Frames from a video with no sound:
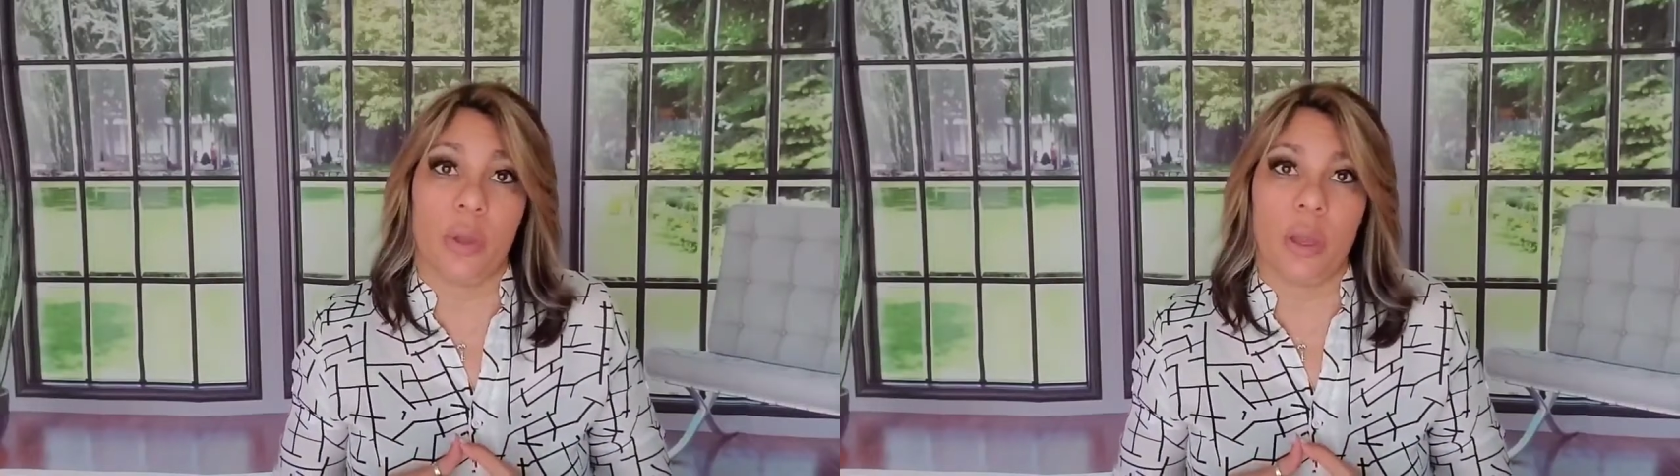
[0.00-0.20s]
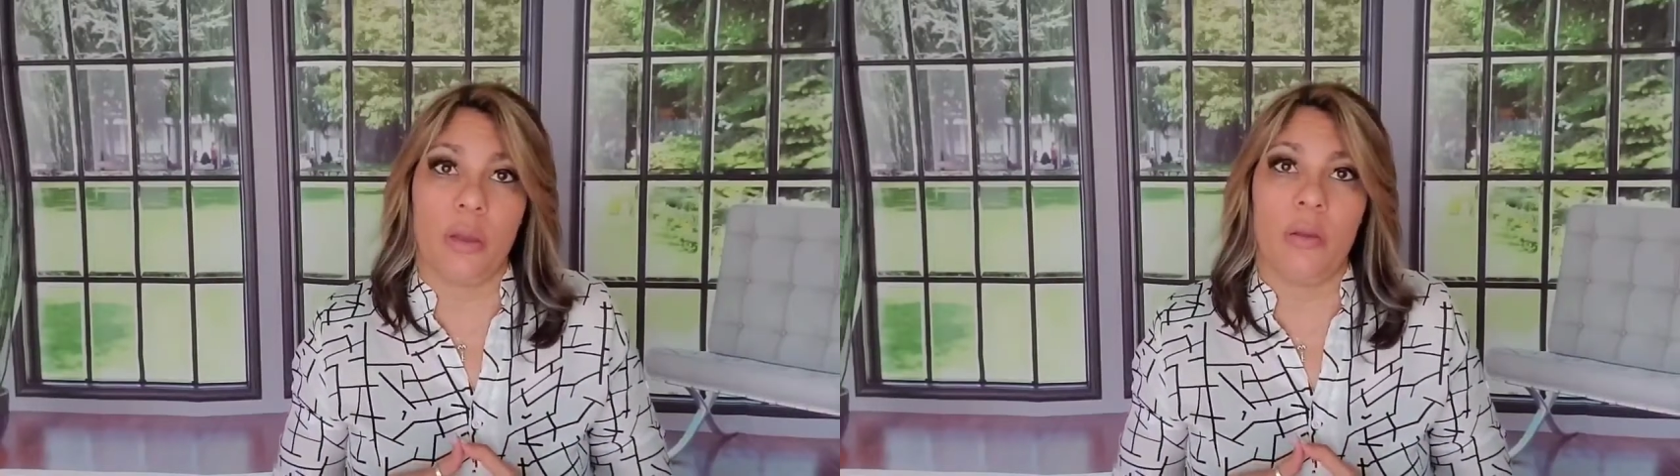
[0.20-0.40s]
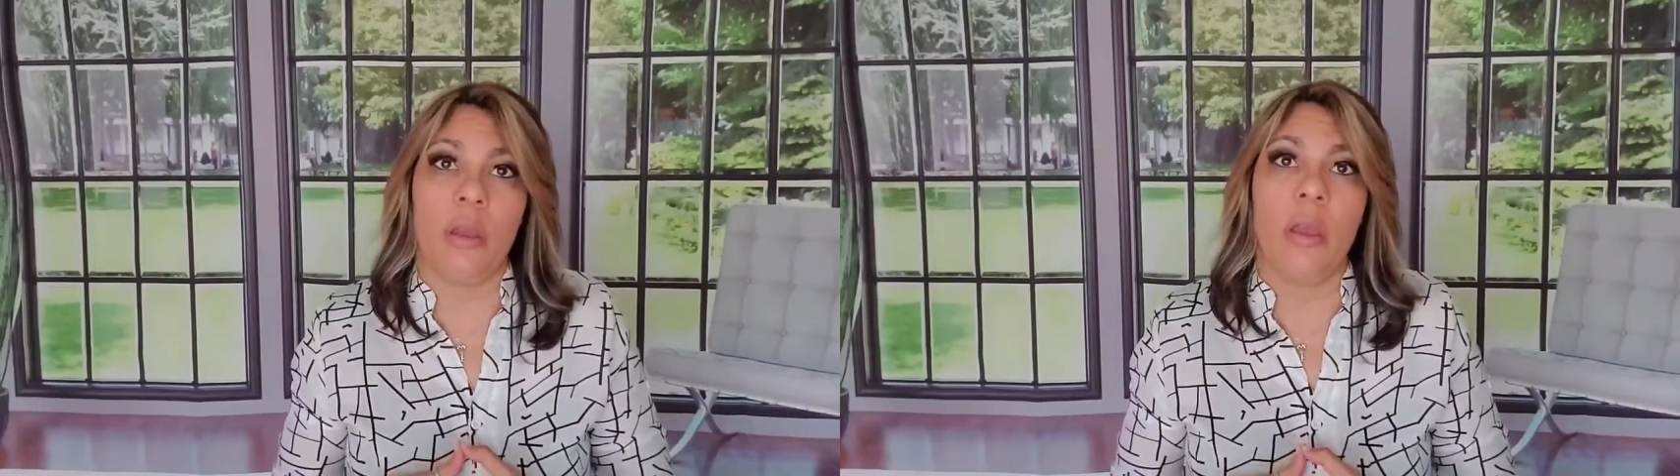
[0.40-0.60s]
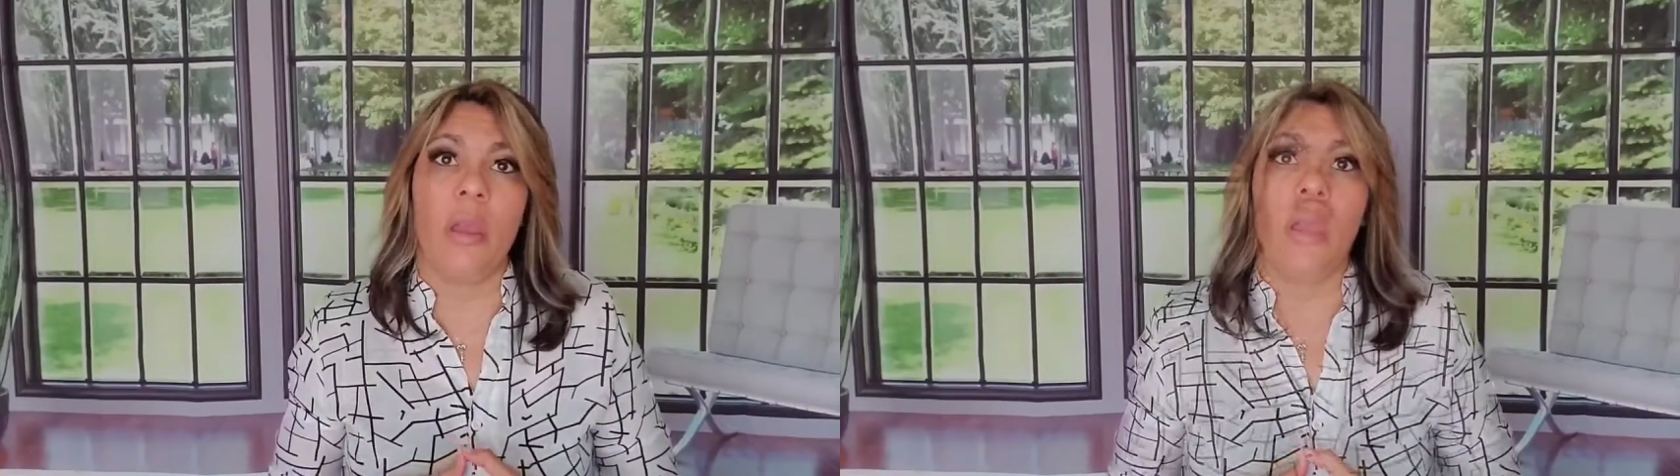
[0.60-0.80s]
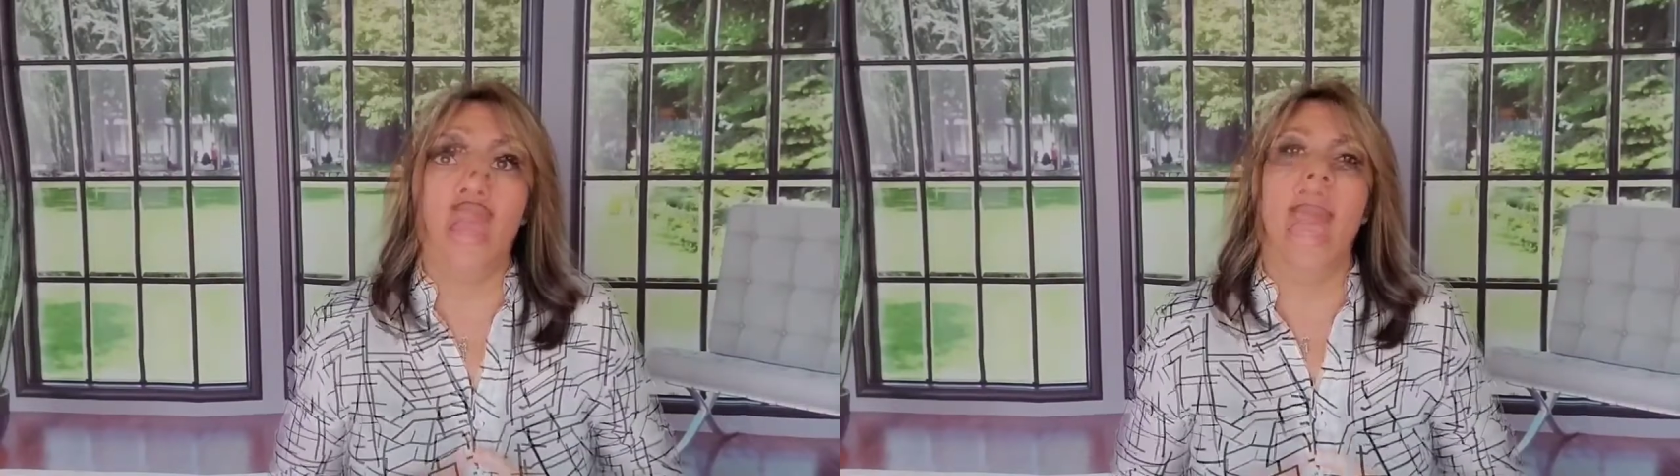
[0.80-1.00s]
well.
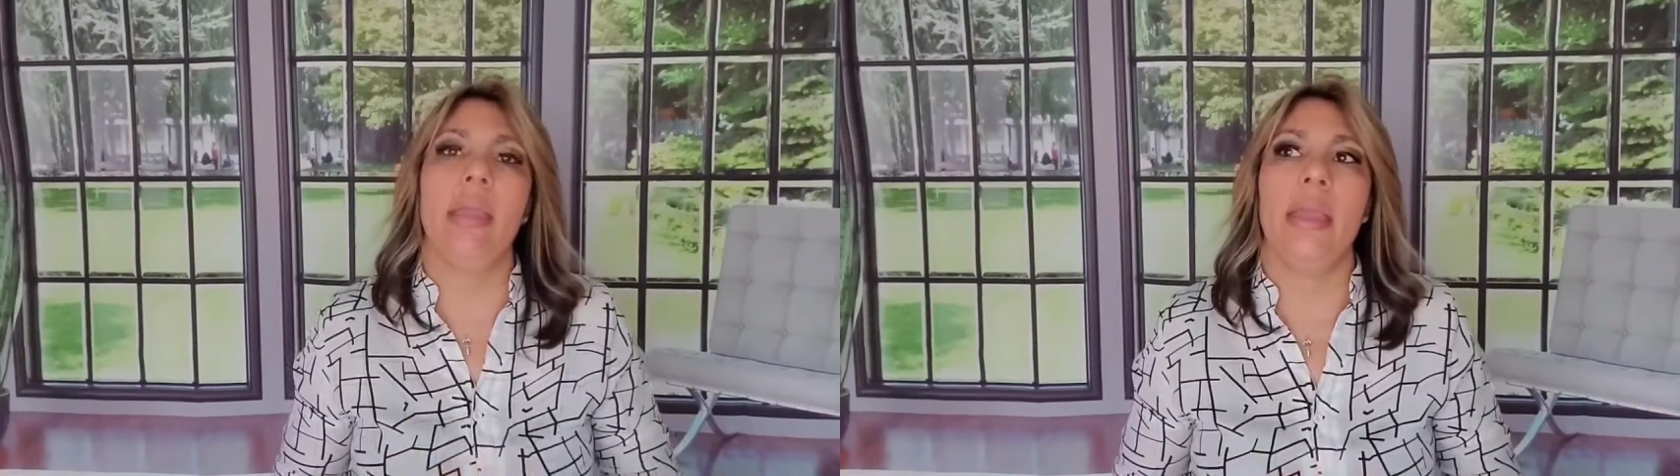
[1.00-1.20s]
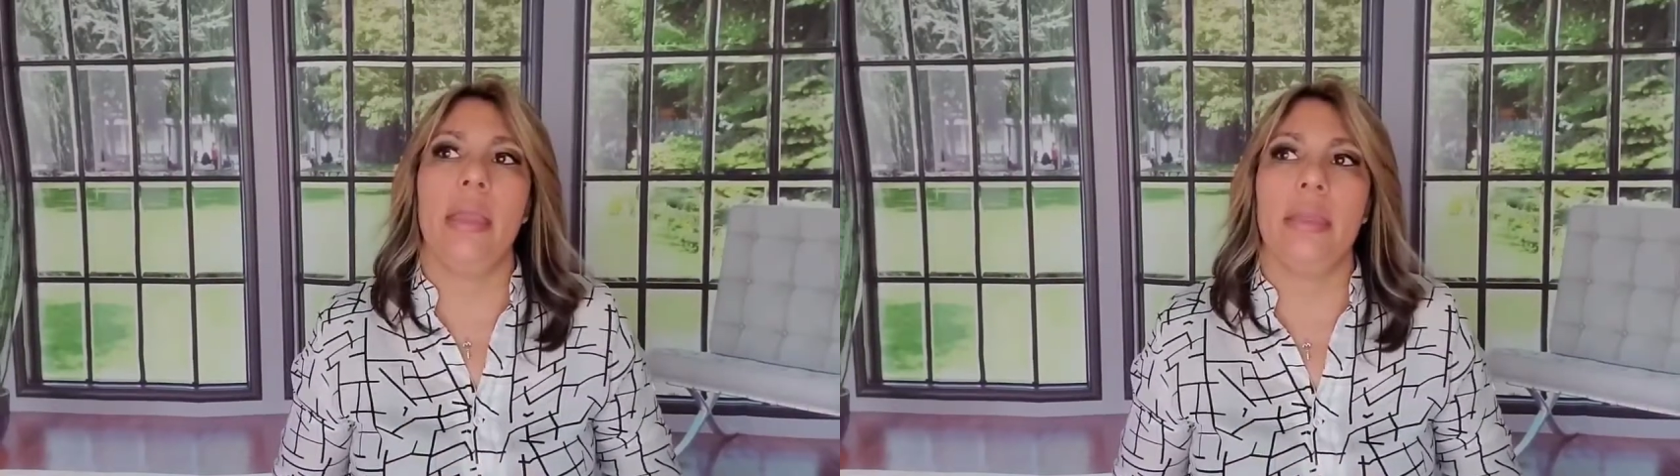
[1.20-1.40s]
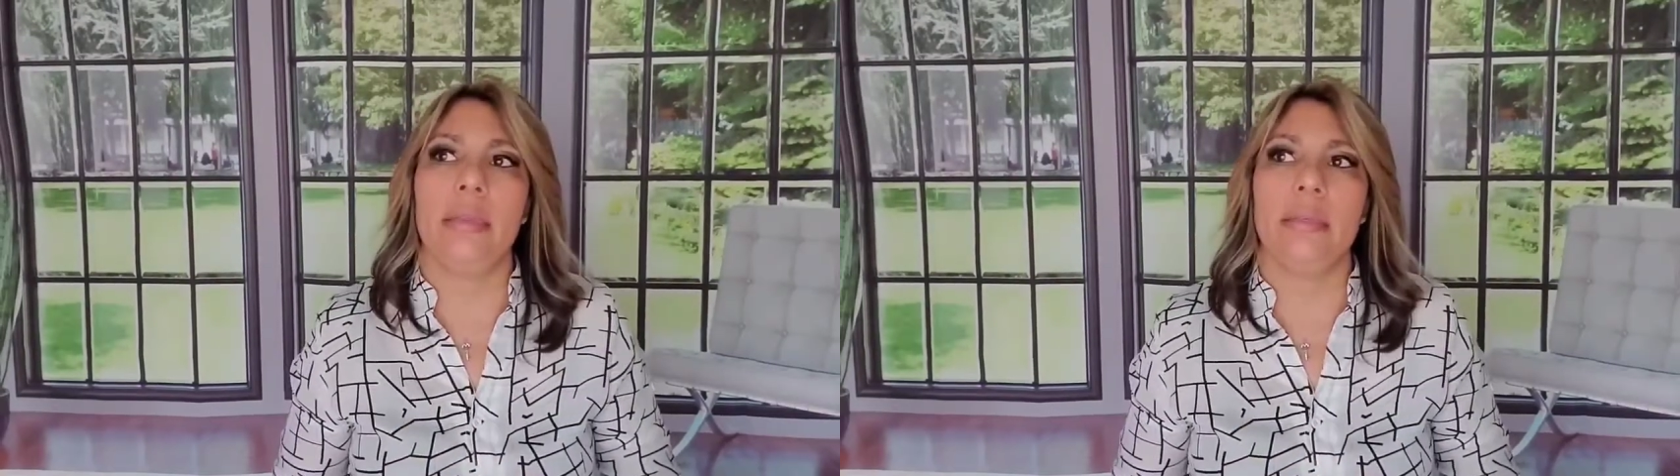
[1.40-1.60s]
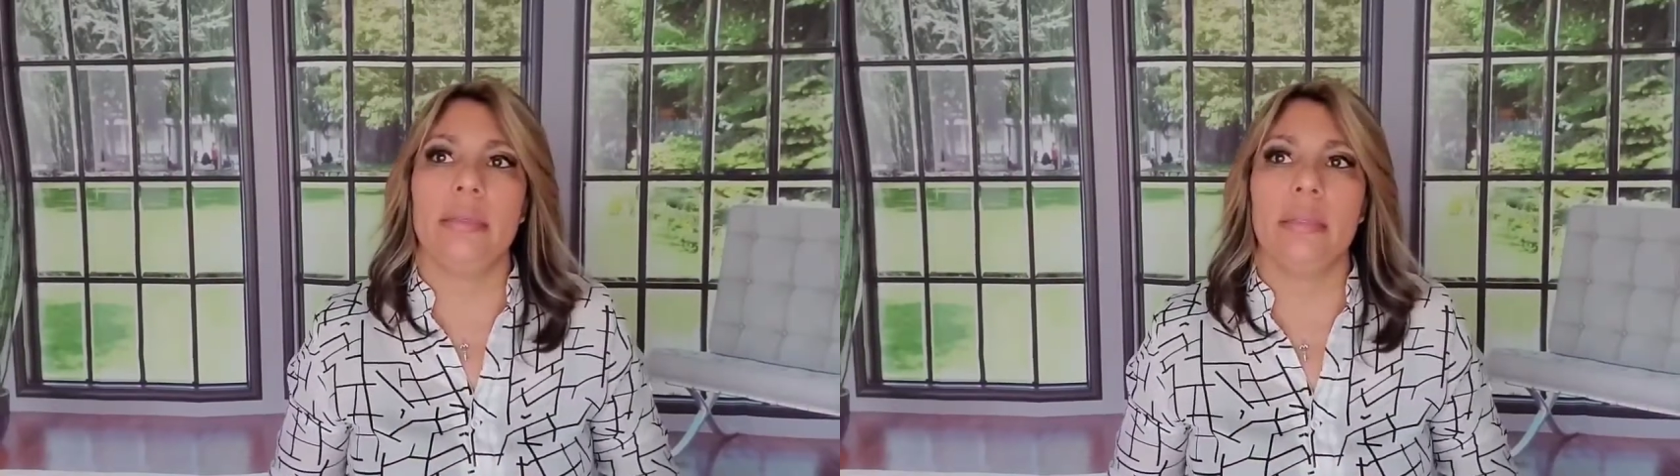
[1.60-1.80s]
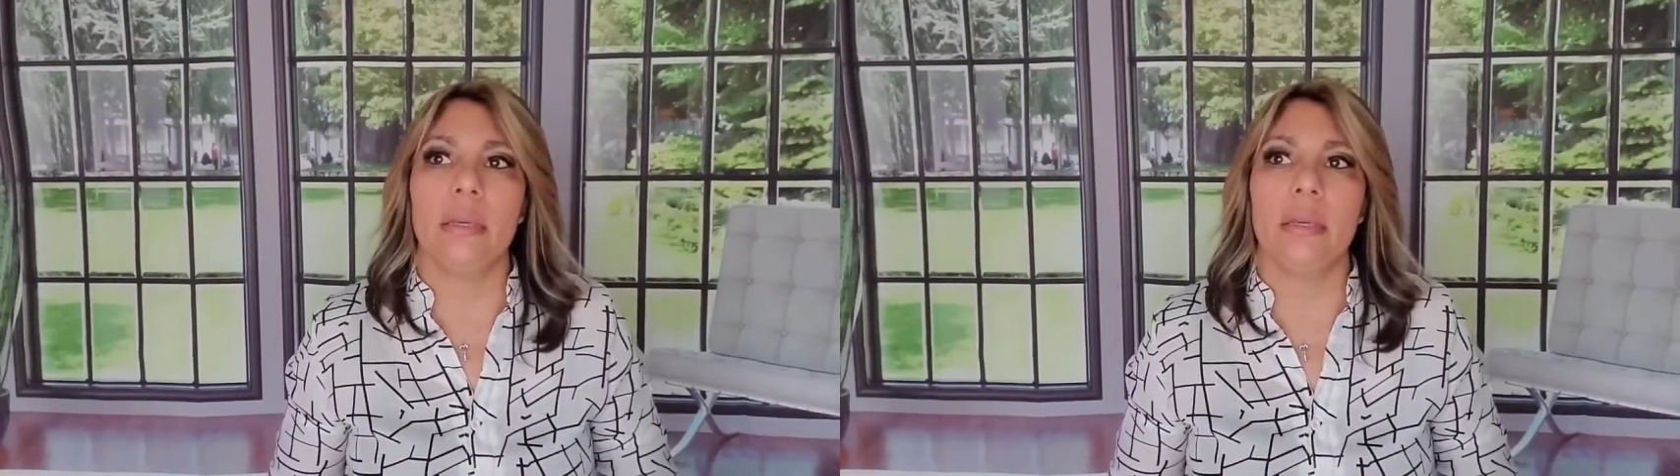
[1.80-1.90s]
And